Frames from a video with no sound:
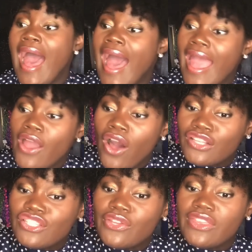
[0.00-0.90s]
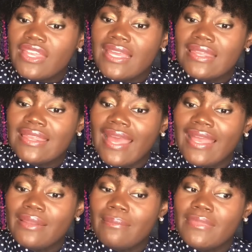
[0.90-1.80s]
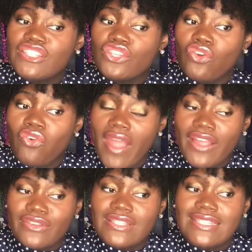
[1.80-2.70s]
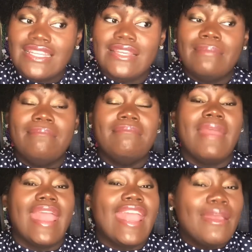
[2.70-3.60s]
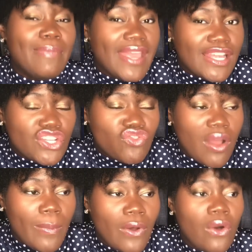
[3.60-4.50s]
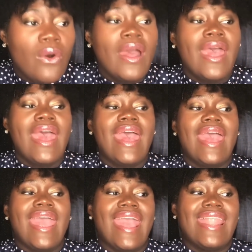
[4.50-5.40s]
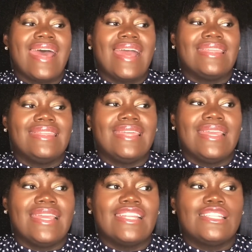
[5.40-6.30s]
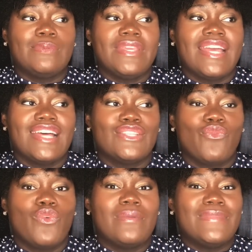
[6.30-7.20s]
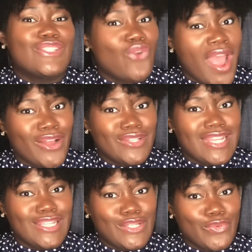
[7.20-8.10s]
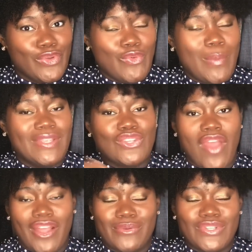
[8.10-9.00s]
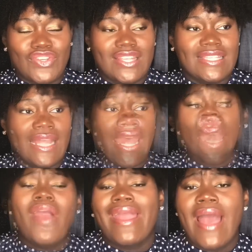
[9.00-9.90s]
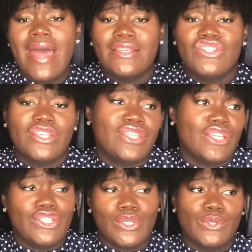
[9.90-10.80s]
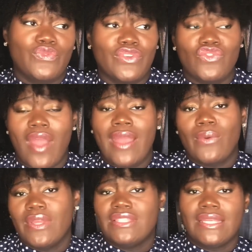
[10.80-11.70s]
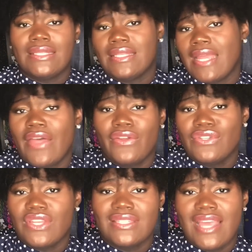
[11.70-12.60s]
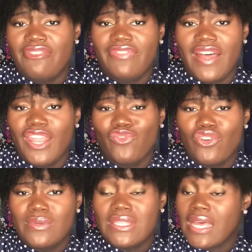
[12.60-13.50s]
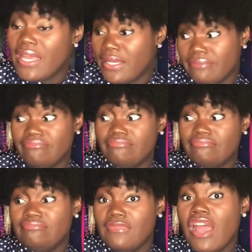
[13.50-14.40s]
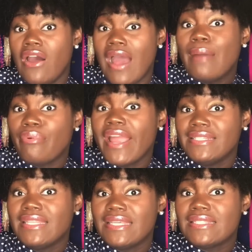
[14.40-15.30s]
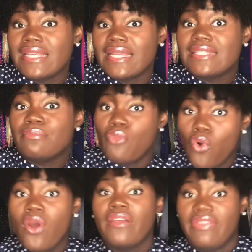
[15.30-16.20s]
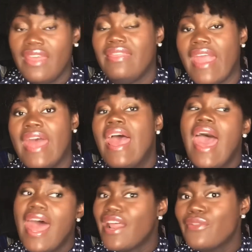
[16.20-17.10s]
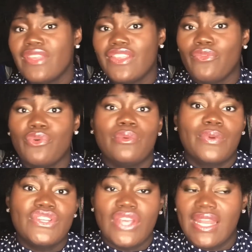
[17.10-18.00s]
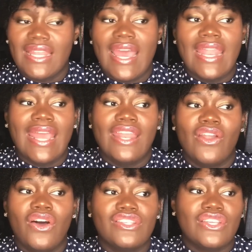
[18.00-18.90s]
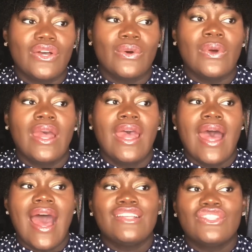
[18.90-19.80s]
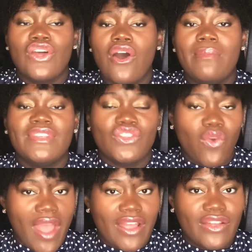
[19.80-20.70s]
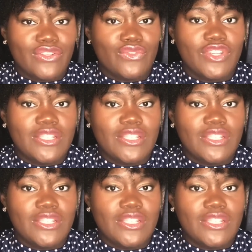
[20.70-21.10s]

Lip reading: I also think that Miss Cracker's team may be in trouble. And I think it's because of what Miss Cracker said to Rue, when Miss Cracker was just like, well, DragCon is just an excuse for drag queens to get together and just have fun. And Rue was like, no, I branded this. Like, it's more than that. And I don't think that Rue appreciated that. And it also, I saw Miss Cracker's